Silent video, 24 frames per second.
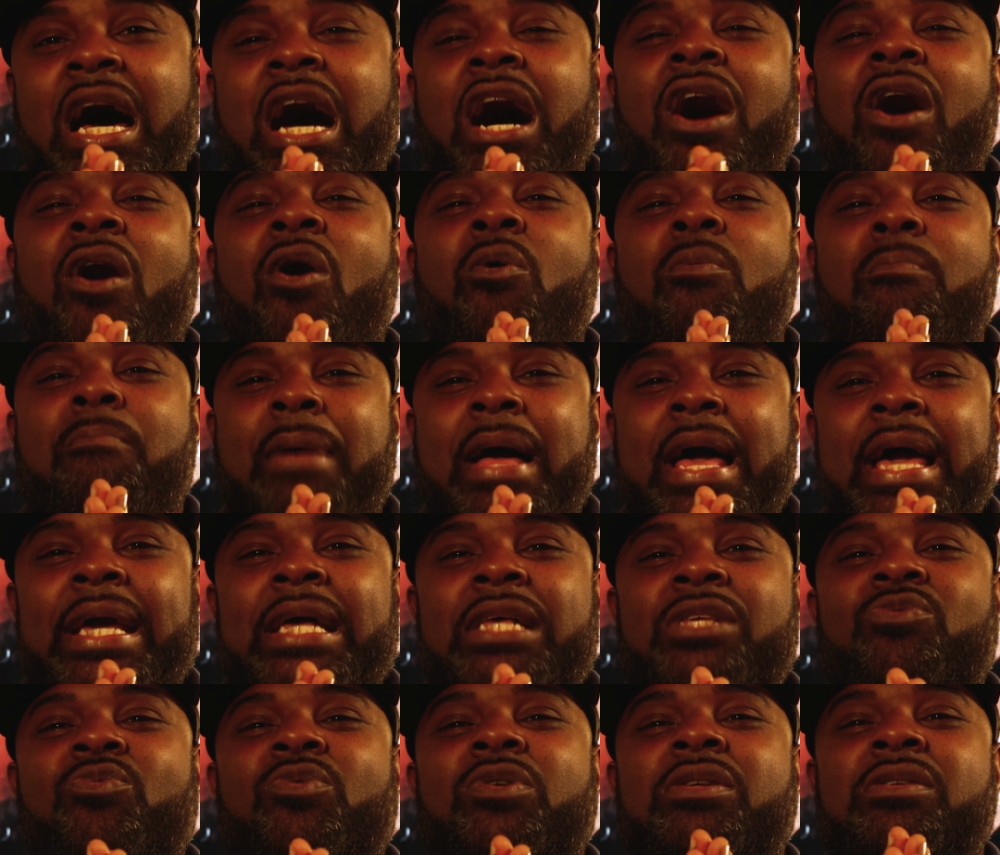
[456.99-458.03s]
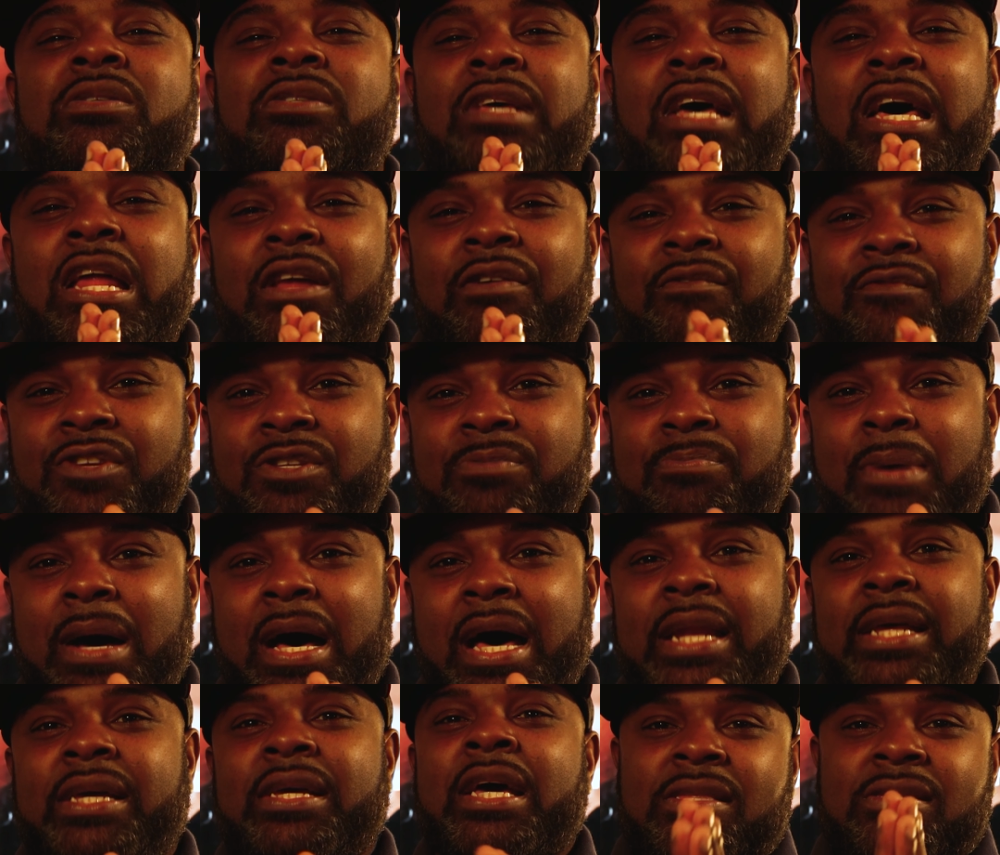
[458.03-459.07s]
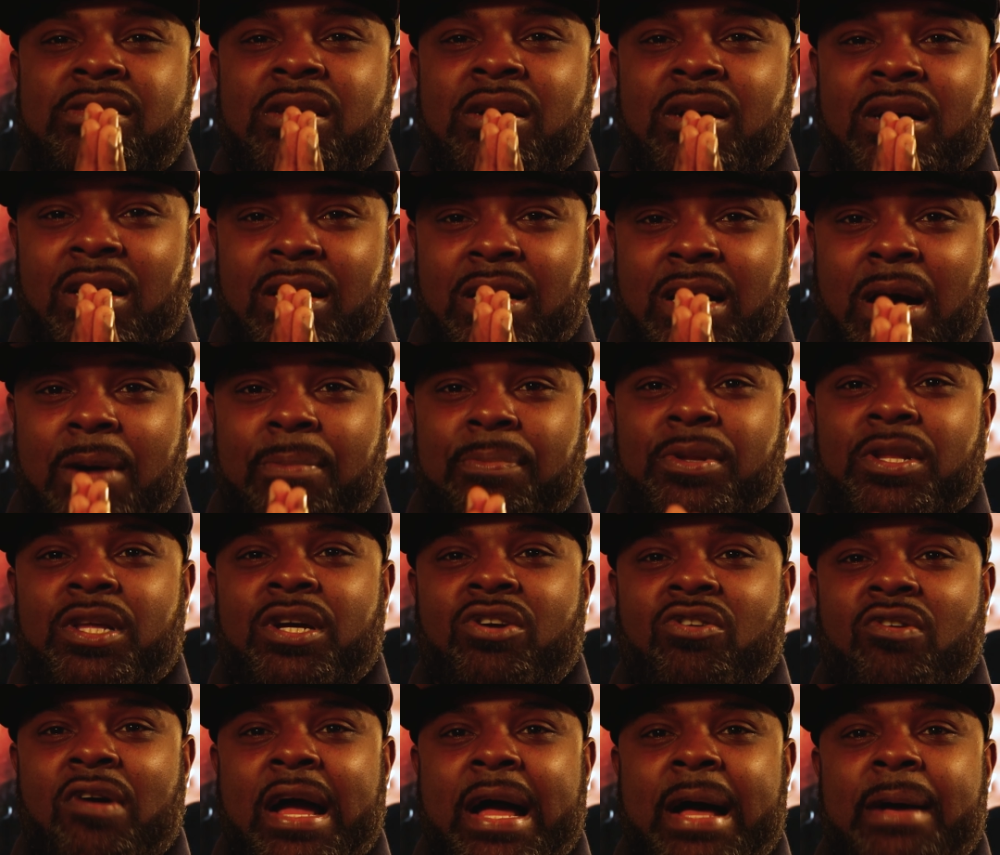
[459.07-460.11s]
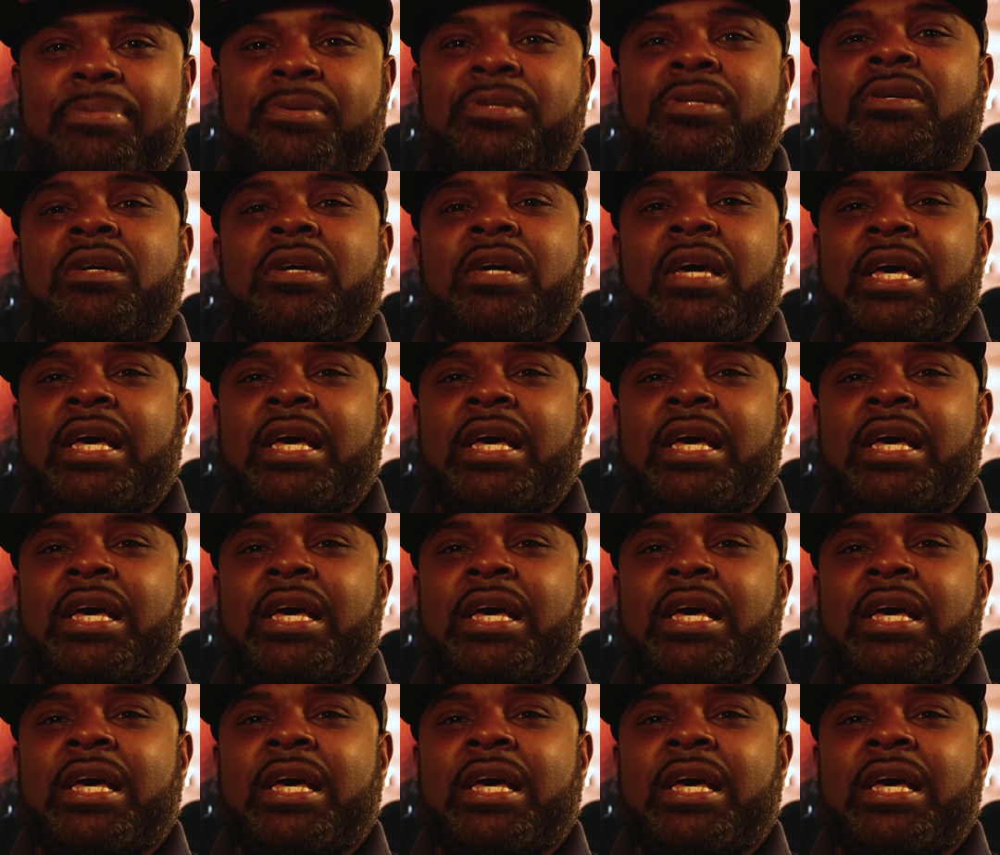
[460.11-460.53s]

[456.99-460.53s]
I hope maggots went inside of his body, took a couple of craps,